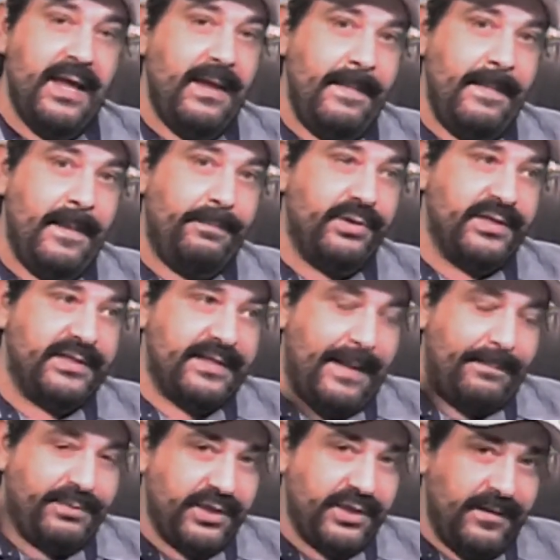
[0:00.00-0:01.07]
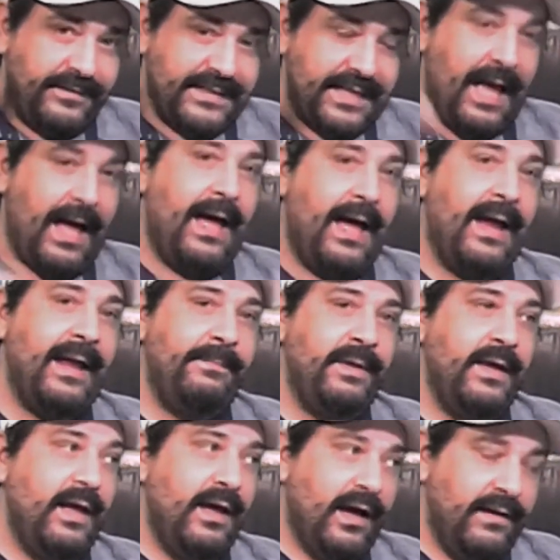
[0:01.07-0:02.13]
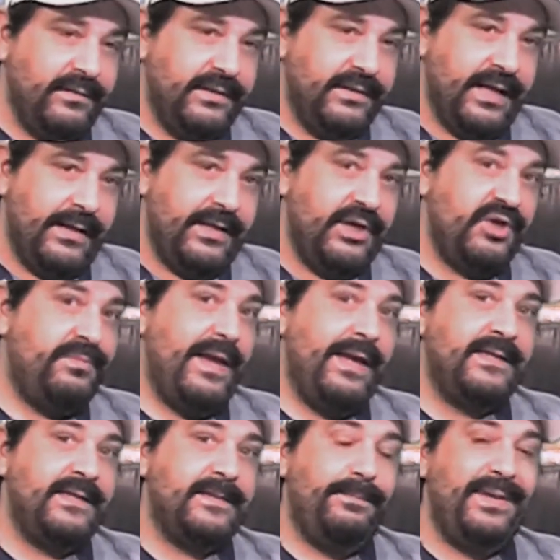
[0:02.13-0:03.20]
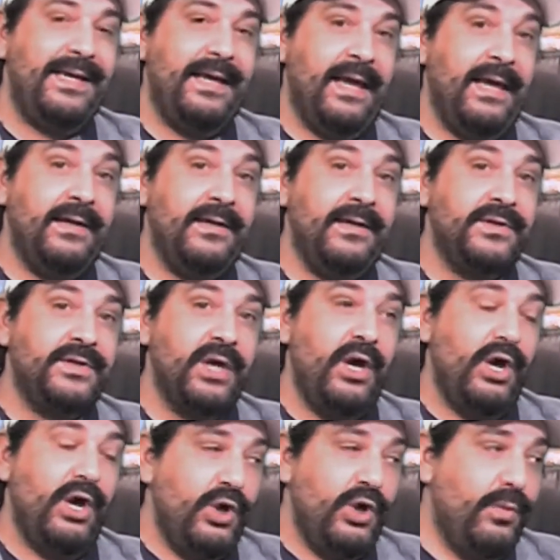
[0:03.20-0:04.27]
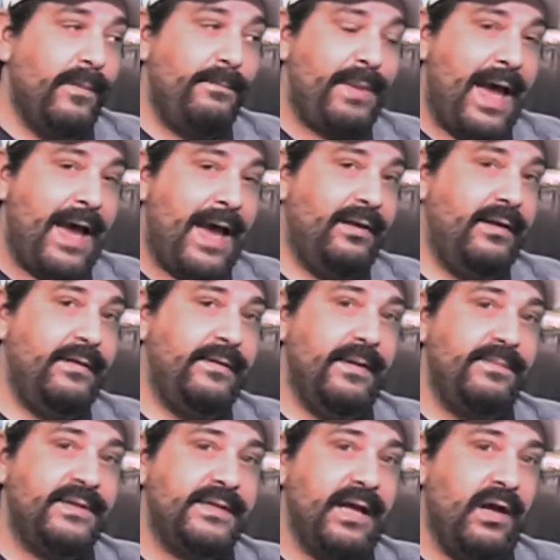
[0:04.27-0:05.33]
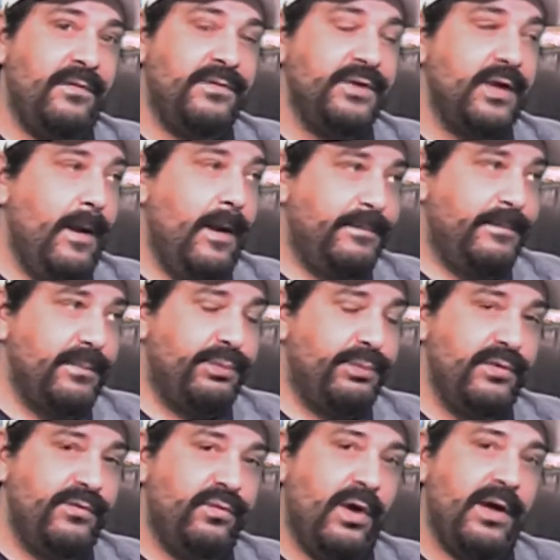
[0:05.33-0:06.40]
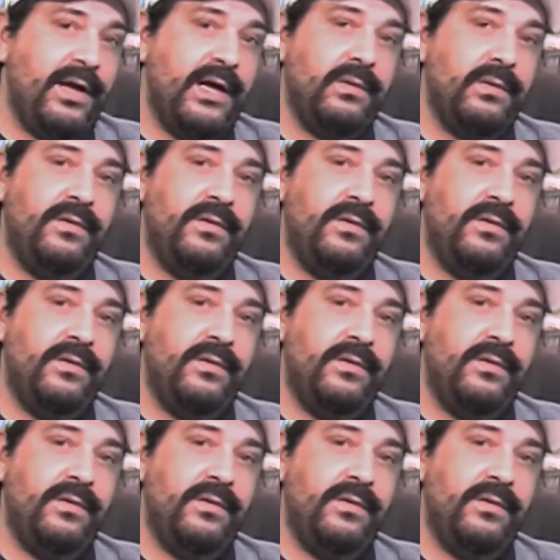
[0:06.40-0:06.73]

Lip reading: in the perception of time of lineage-based beings who were battling themselves to prove what